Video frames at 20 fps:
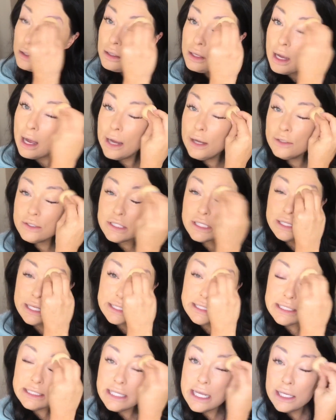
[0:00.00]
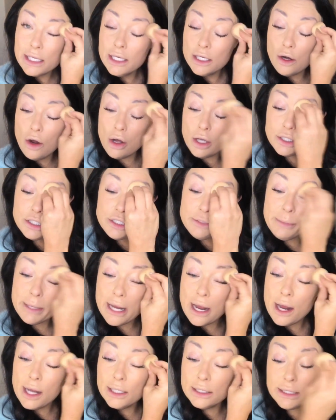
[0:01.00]
I also like to take it onto my
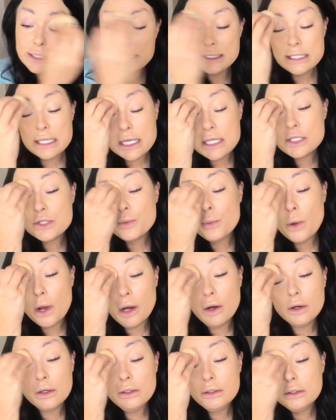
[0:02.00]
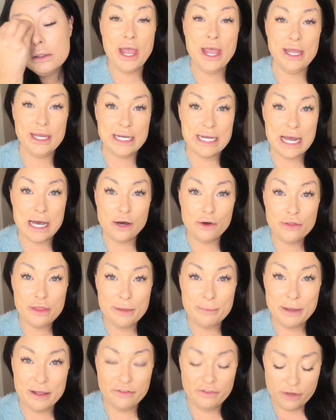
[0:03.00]
eyelids as well. Okay, now that
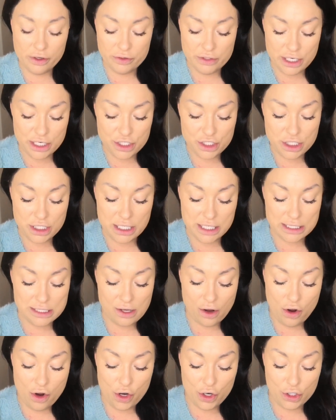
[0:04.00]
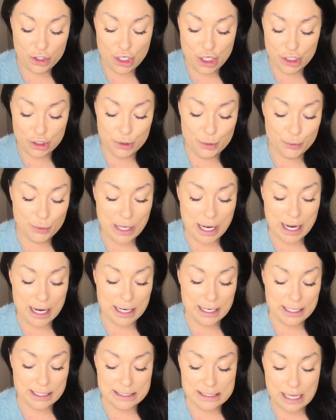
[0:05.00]
my foundation is on, you
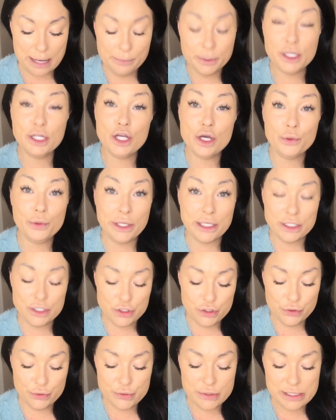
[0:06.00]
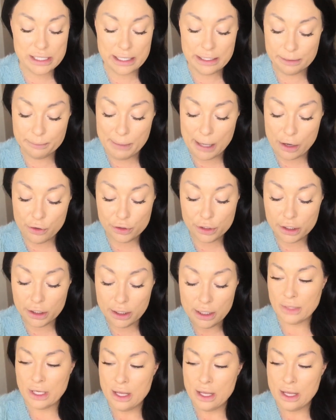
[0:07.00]
guys, I'm gonna go into setting powder.